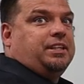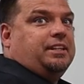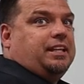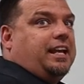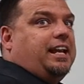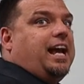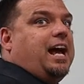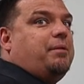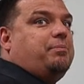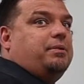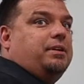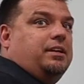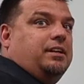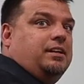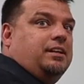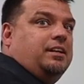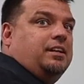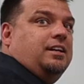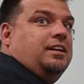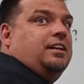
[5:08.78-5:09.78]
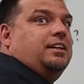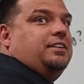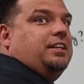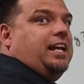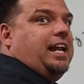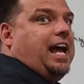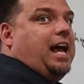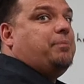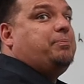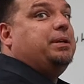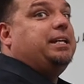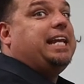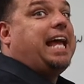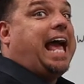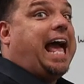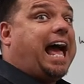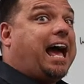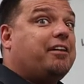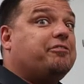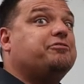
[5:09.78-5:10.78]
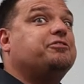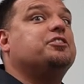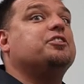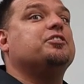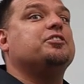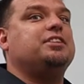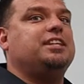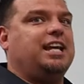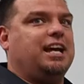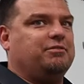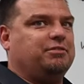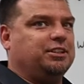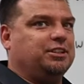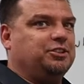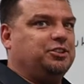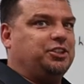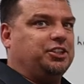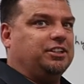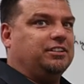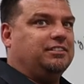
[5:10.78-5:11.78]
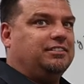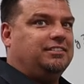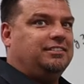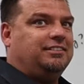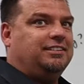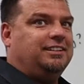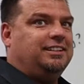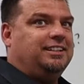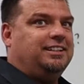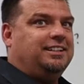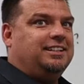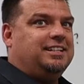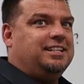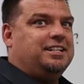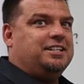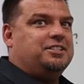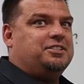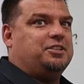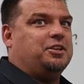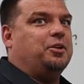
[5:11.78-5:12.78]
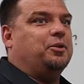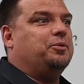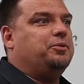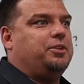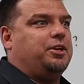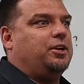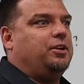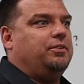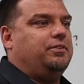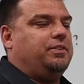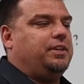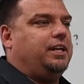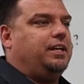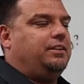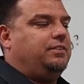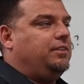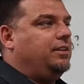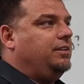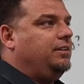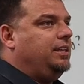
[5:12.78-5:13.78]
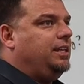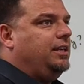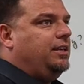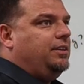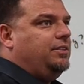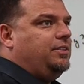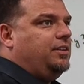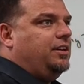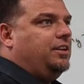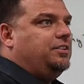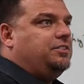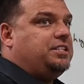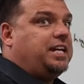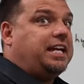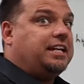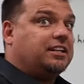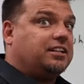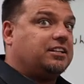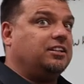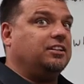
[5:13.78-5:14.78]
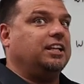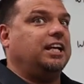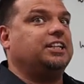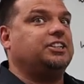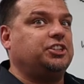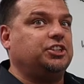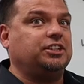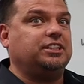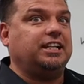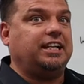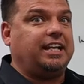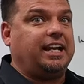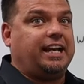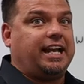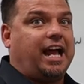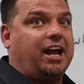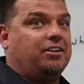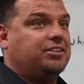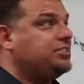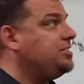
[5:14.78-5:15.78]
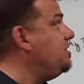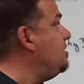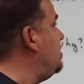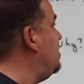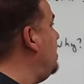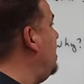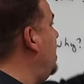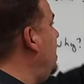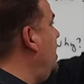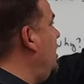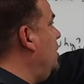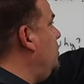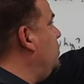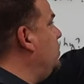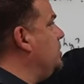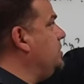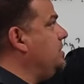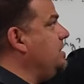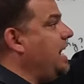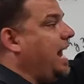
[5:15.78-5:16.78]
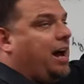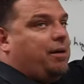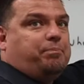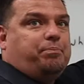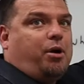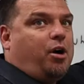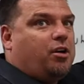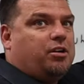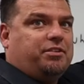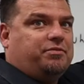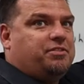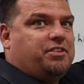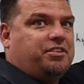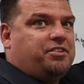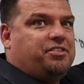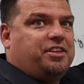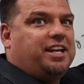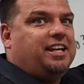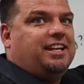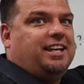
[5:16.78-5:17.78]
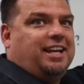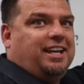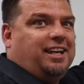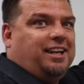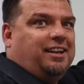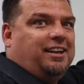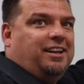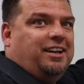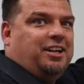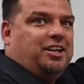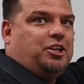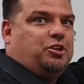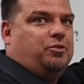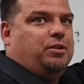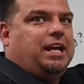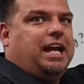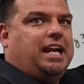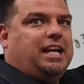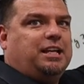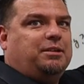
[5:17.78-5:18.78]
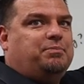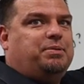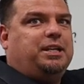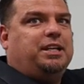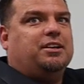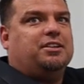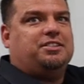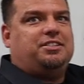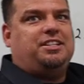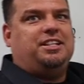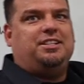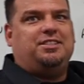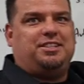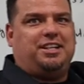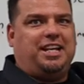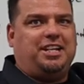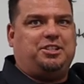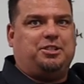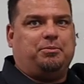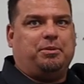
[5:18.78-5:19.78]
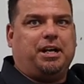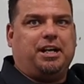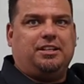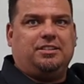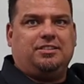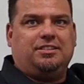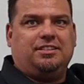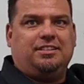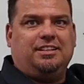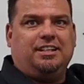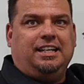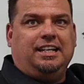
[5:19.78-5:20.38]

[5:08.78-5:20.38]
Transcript: That happened. That happened after the evolution. So there, the, the data collection and analysis was not part of the thinking creating PLCs and HMIs.